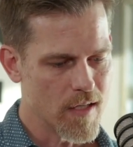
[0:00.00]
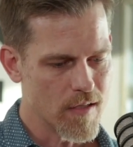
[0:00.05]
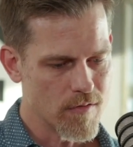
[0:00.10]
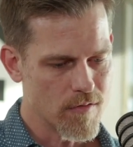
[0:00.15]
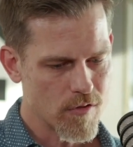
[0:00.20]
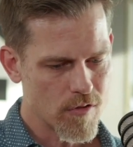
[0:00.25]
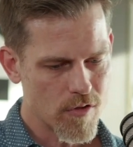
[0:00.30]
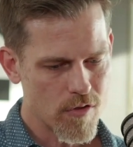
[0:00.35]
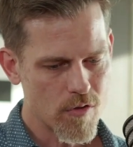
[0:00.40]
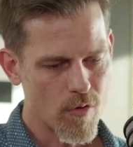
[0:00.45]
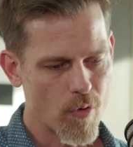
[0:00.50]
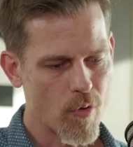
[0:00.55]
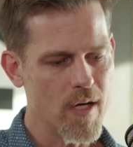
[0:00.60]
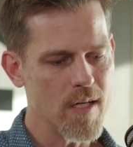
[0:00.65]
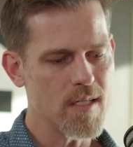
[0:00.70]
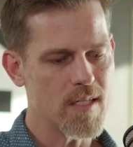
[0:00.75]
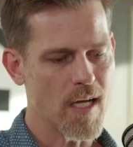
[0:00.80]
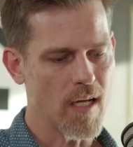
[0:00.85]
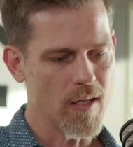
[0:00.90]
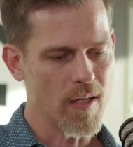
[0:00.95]

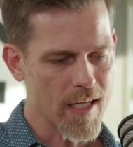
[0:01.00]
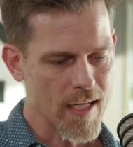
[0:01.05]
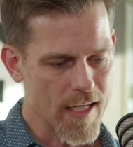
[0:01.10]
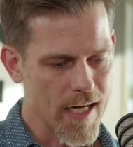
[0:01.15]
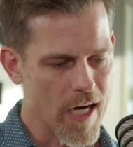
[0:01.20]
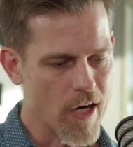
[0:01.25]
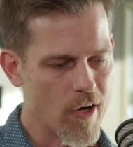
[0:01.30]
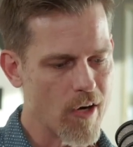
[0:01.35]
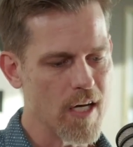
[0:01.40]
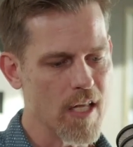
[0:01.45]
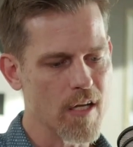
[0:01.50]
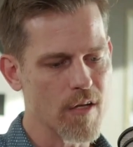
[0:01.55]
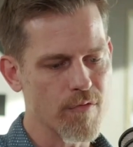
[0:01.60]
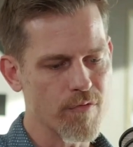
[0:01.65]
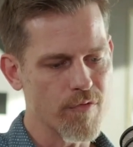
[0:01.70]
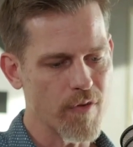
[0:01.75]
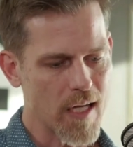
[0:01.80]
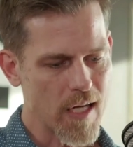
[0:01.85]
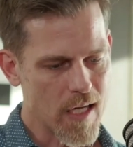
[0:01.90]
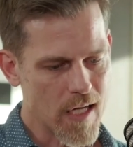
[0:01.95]
storytelling,
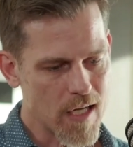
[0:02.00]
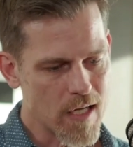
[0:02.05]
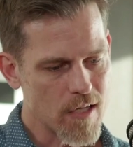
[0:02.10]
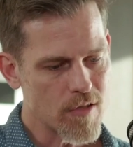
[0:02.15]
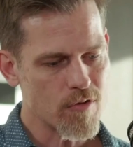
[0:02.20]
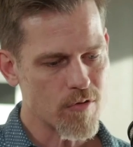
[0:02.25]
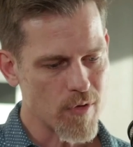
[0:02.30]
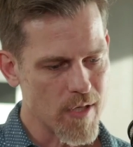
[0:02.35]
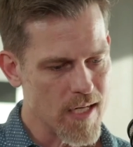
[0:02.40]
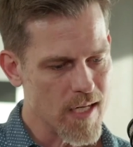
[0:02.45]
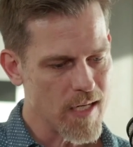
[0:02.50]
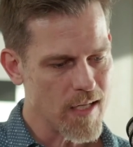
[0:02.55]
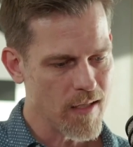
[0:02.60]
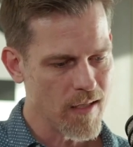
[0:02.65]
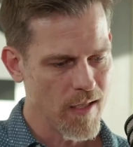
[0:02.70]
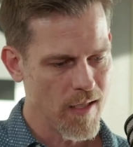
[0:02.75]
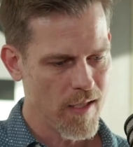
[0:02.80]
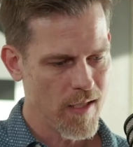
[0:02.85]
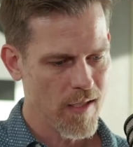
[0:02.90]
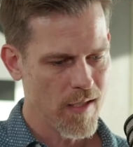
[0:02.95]
narrative,
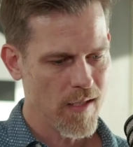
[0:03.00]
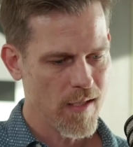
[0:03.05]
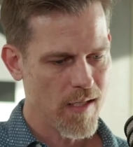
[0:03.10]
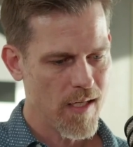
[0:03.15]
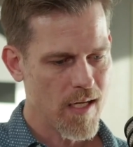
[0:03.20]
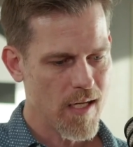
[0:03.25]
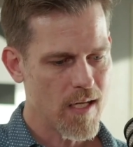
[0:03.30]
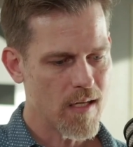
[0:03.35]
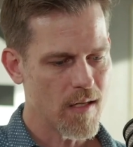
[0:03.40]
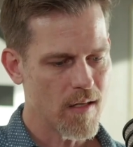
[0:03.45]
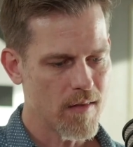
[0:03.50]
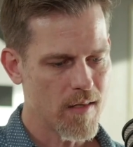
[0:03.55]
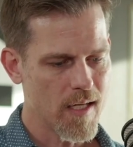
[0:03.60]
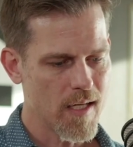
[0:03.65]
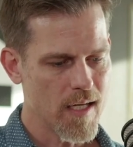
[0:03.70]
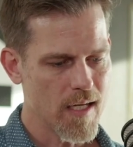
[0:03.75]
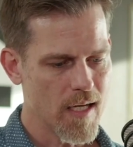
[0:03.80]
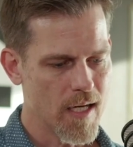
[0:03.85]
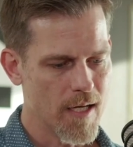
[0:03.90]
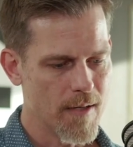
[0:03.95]
history.
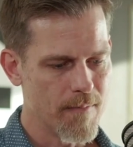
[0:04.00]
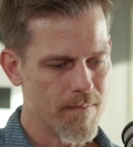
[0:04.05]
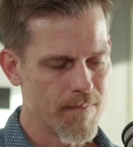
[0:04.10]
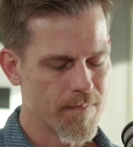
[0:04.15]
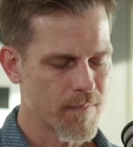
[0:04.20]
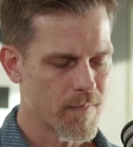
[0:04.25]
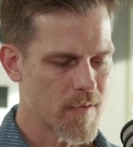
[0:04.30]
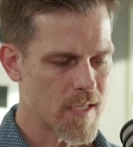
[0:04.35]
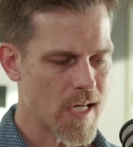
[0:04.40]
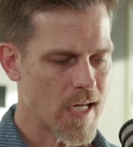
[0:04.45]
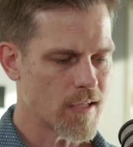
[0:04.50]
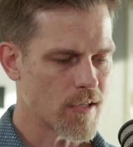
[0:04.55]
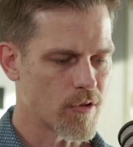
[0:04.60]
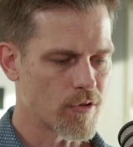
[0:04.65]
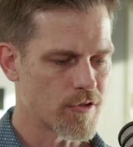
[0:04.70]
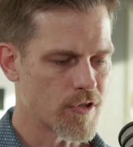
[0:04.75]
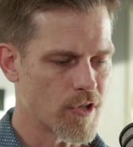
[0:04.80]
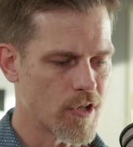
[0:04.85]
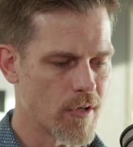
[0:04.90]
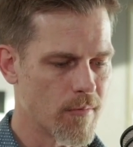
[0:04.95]
The
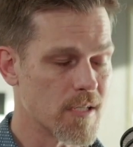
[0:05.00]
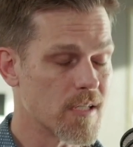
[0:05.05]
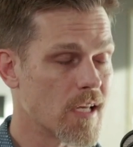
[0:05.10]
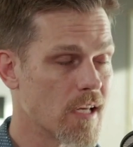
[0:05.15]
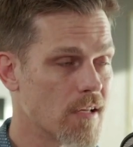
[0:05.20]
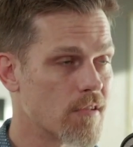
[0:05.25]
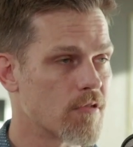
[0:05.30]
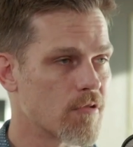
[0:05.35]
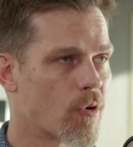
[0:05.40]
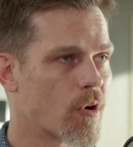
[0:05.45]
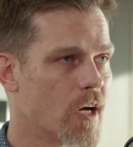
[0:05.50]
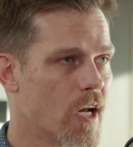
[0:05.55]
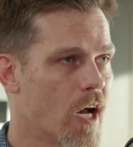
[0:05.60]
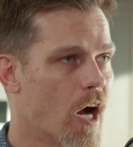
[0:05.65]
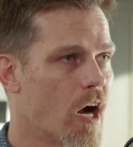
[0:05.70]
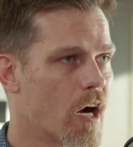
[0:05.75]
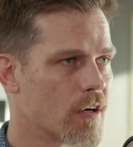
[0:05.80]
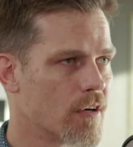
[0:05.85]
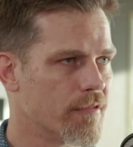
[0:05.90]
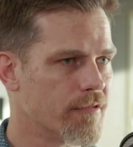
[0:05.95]
technical term is
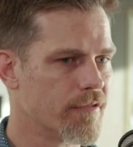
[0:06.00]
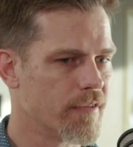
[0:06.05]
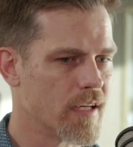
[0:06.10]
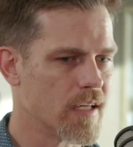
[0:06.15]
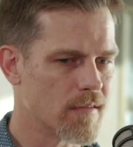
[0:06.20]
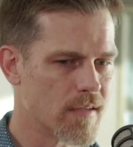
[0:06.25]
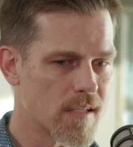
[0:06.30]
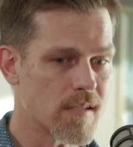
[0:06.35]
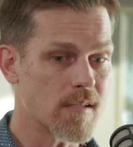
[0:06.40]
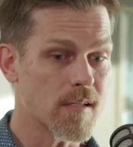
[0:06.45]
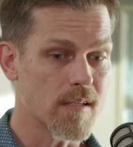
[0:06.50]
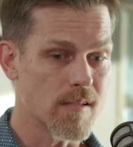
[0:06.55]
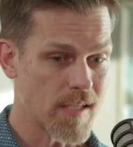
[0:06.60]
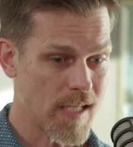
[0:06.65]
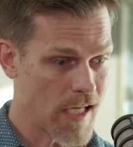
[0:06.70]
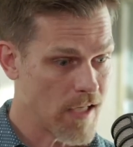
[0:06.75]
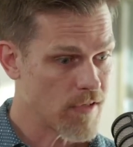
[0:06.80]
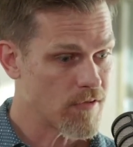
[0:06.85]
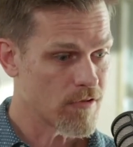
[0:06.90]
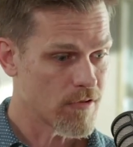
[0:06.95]
historiography. This is
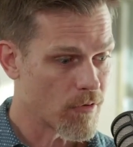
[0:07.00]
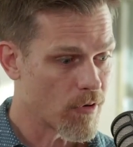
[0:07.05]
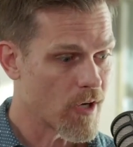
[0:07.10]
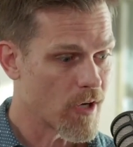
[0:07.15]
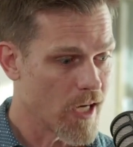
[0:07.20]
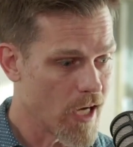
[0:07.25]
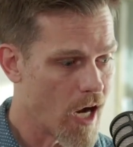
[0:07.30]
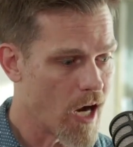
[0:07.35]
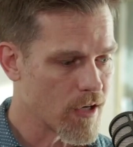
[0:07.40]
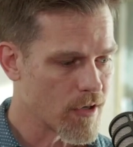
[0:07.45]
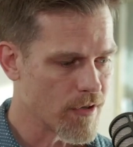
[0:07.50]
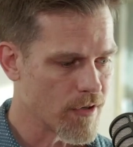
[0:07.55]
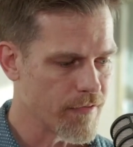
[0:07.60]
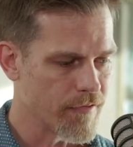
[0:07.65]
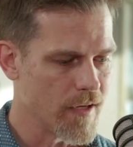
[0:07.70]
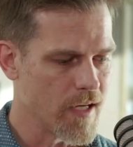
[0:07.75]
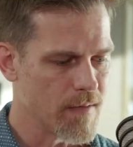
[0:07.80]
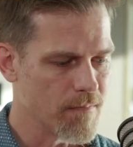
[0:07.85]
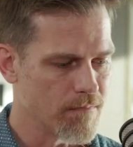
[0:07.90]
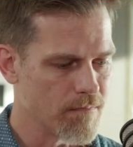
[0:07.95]

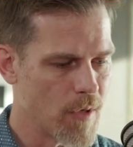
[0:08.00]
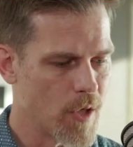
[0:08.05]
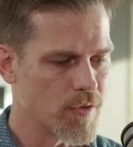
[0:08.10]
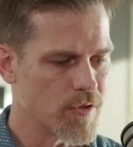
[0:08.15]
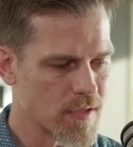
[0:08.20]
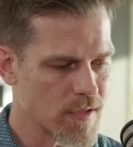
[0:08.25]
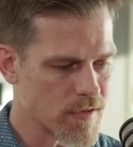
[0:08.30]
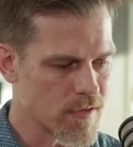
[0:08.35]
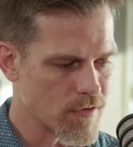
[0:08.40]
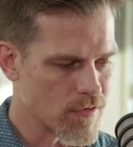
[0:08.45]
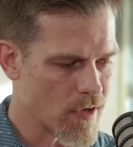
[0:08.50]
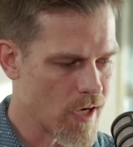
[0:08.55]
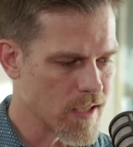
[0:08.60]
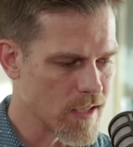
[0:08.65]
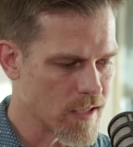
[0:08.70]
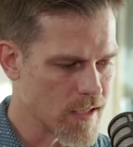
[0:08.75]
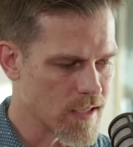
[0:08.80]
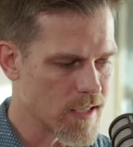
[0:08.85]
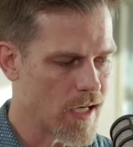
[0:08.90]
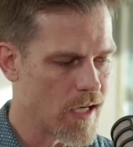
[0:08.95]
historiography. Moses is trying
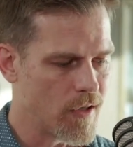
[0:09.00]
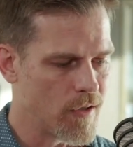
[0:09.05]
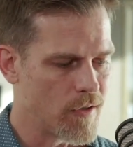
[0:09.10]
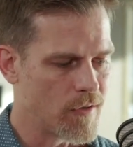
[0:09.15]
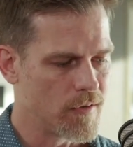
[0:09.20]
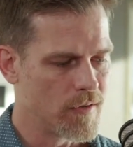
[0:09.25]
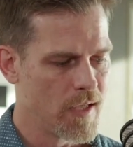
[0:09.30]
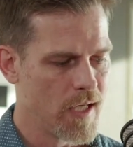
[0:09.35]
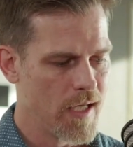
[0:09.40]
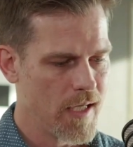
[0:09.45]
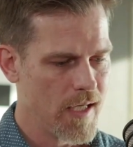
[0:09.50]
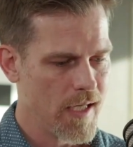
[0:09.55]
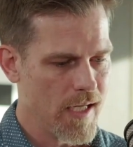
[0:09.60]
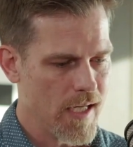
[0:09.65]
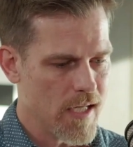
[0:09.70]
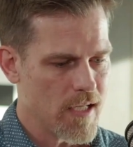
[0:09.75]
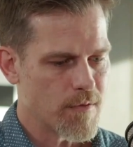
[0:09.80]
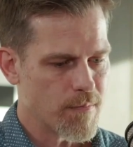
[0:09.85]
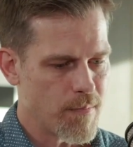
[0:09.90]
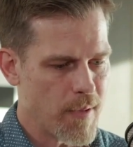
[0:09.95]
to tell
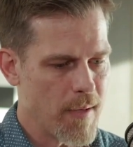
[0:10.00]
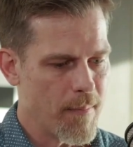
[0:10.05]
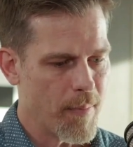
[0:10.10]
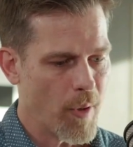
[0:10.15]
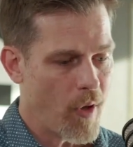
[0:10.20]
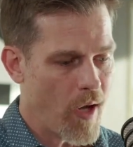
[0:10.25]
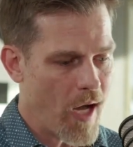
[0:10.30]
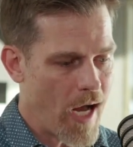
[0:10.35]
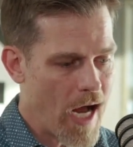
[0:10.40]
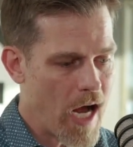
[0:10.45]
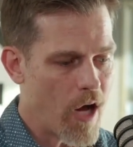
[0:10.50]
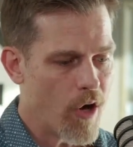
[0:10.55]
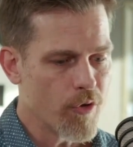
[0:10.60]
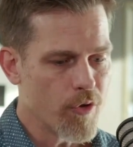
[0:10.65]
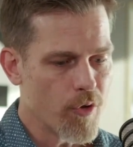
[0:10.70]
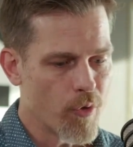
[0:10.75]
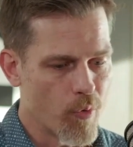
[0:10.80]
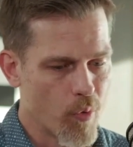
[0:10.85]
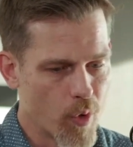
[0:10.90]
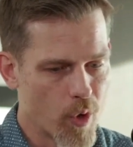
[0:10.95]
his people how
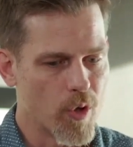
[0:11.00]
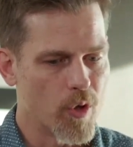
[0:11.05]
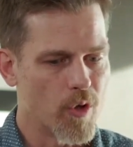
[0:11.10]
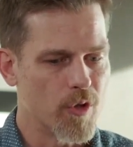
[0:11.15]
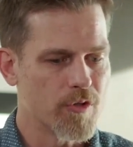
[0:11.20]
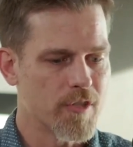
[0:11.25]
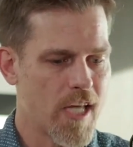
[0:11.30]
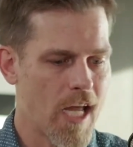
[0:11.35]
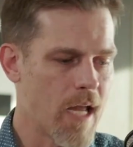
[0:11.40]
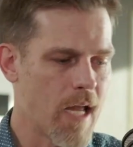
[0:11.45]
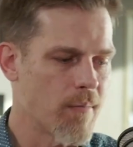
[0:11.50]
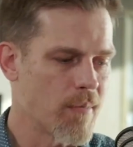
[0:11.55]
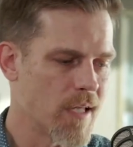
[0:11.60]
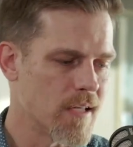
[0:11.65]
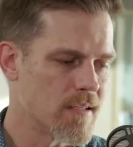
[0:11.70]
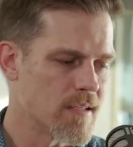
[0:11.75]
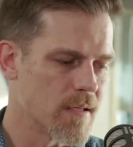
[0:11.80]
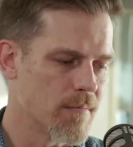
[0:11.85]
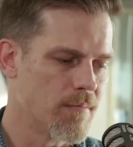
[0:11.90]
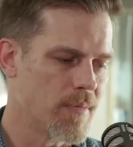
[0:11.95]
the world came
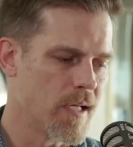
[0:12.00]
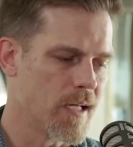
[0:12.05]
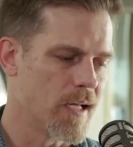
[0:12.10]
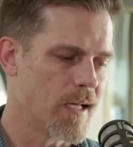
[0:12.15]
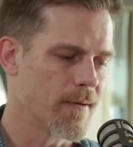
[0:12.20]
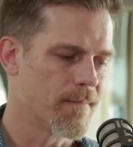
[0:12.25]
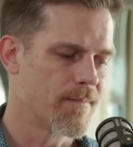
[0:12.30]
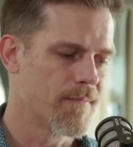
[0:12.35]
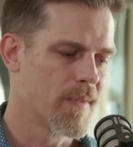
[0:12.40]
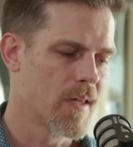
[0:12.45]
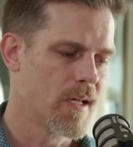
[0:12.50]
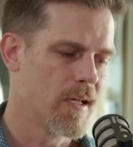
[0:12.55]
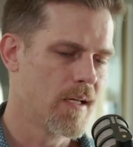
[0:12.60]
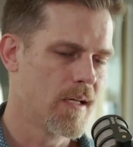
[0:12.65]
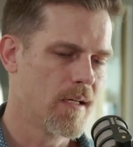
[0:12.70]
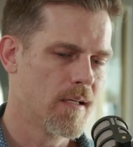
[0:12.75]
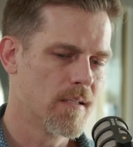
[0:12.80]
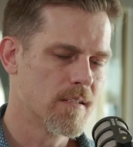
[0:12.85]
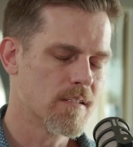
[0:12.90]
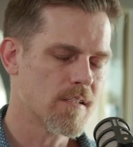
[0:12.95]
into being.
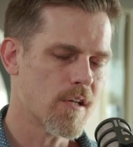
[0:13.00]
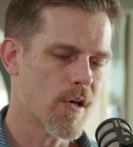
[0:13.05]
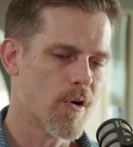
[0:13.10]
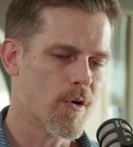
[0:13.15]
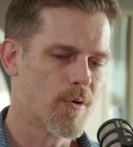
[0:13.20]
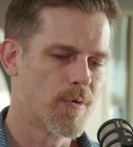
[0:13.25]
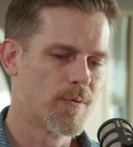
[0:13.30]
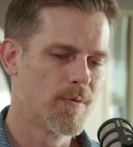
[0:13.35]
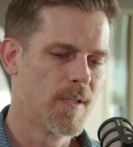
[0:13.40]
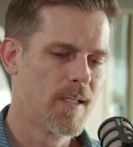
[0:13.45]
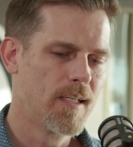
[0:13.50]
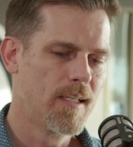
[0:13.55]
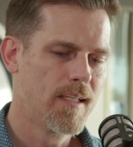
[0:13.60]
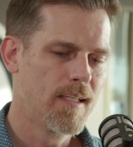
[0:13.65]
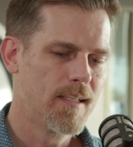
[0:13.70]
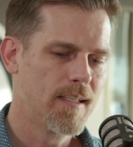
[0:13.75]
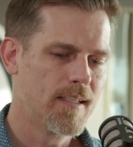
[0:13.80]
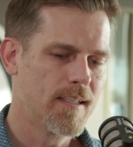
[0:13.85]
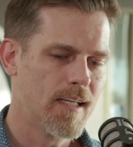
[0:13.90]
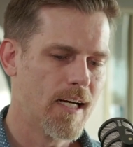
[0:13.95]
So
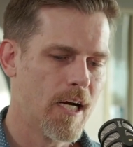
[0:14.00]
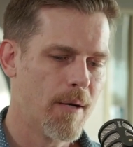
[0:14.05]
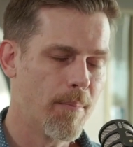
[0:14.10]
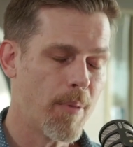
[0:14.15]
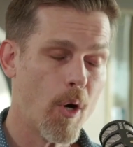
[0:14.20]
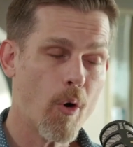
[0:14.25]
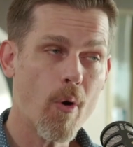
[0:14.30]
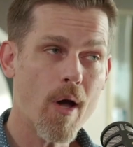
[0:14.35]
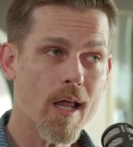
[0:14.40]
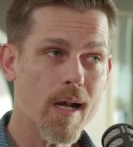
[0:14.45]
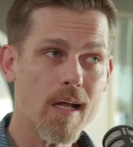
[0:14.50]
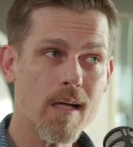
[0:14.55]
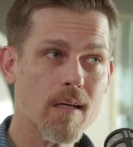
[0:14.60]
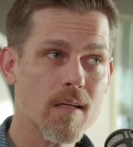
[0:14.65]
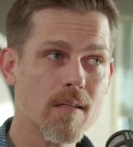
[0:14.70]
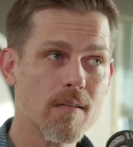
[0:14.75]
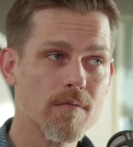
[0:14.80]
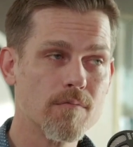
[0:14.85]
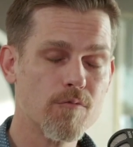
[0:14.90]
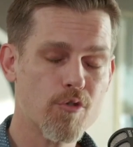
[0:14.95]

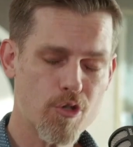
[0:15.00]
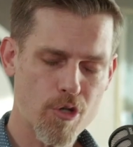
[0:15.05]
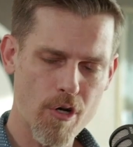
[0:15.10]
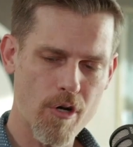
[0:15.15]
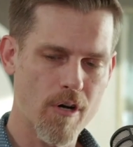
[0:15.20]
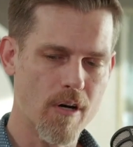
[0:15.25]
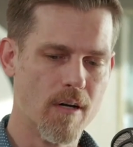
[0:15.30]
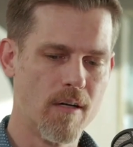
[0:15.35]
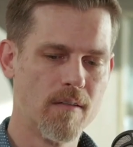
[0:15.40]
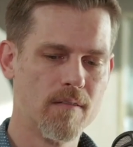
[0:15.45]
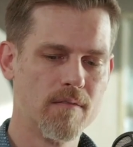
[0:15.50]
poetic, sure.